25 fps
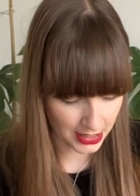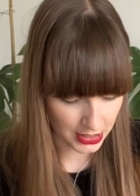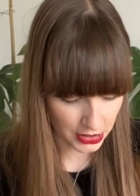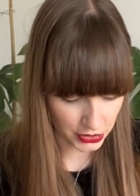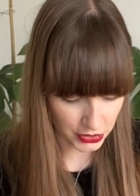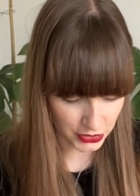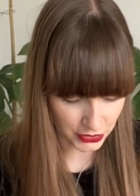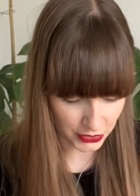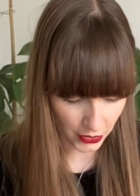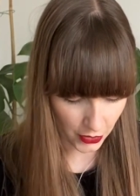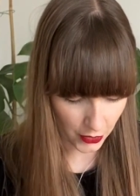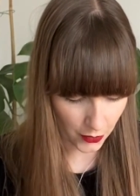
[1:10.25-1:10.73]

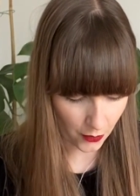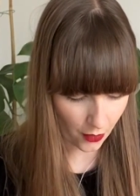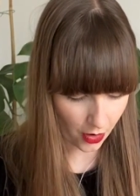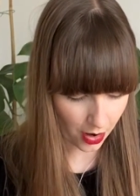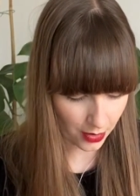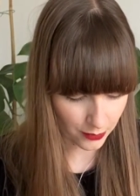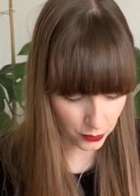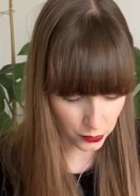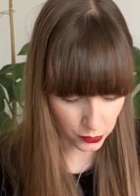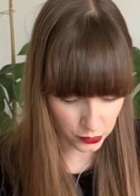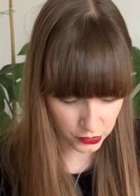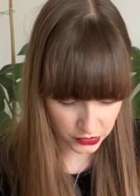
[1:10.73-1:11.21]
So I
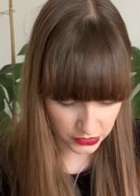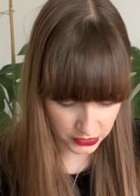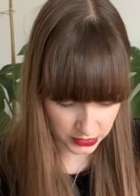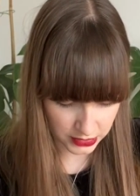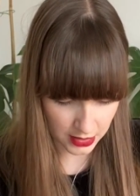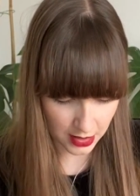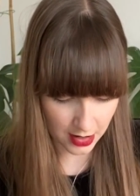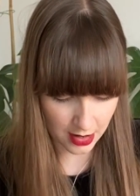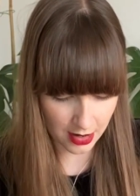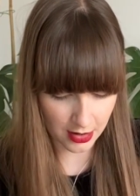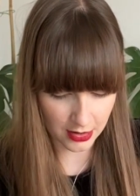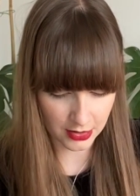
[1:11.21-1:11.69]
will
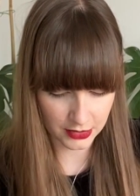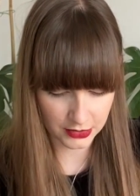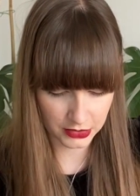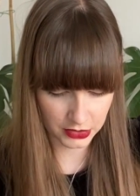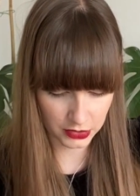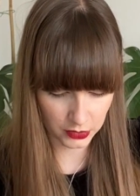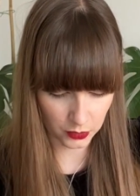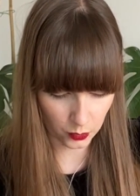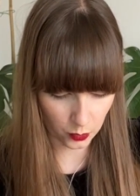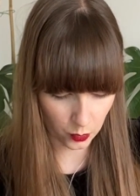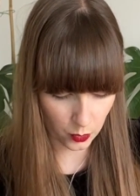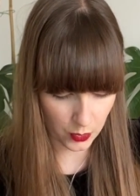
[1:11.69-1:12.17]
start
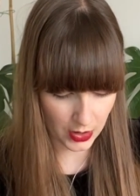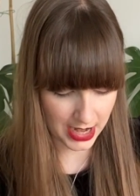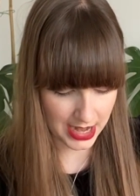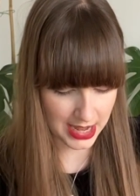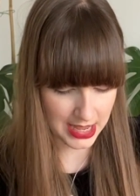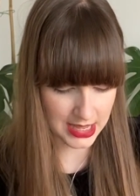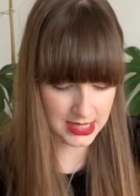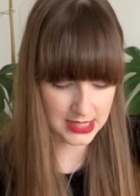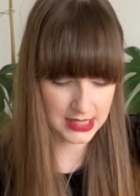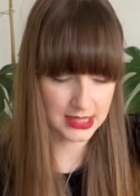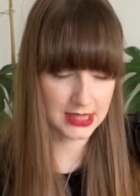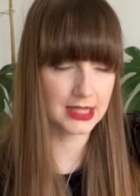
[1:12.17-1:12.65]

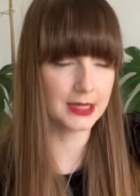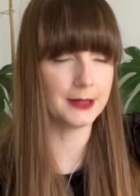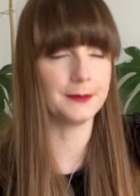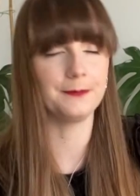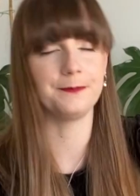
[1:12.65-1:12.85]
with